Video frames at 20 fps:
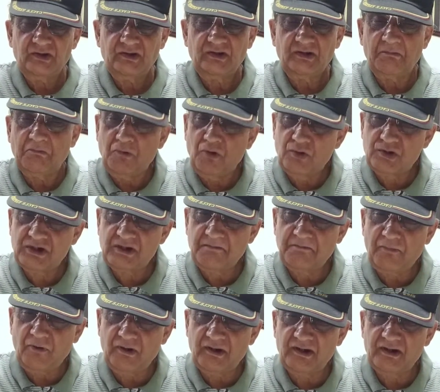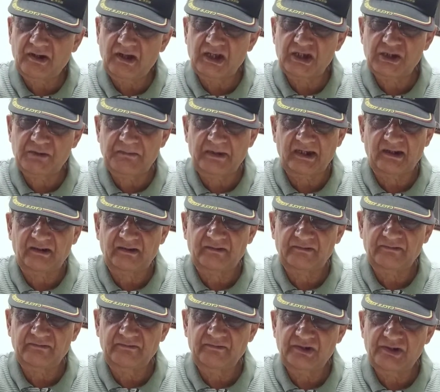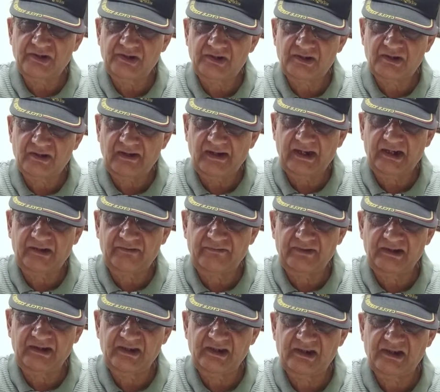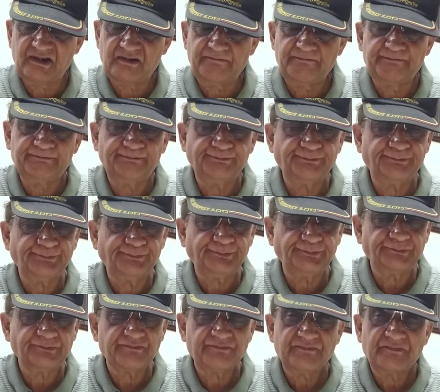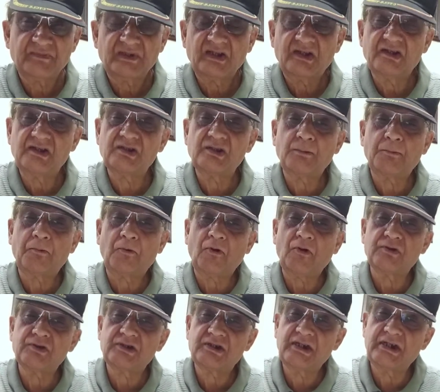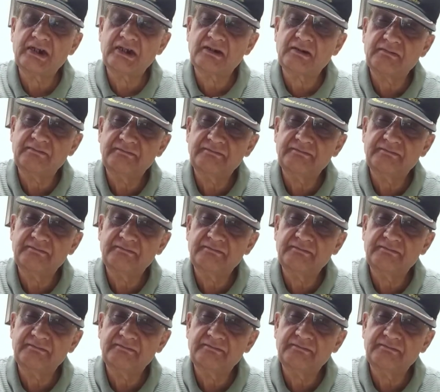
the most important aspect which is linked with this is the prostate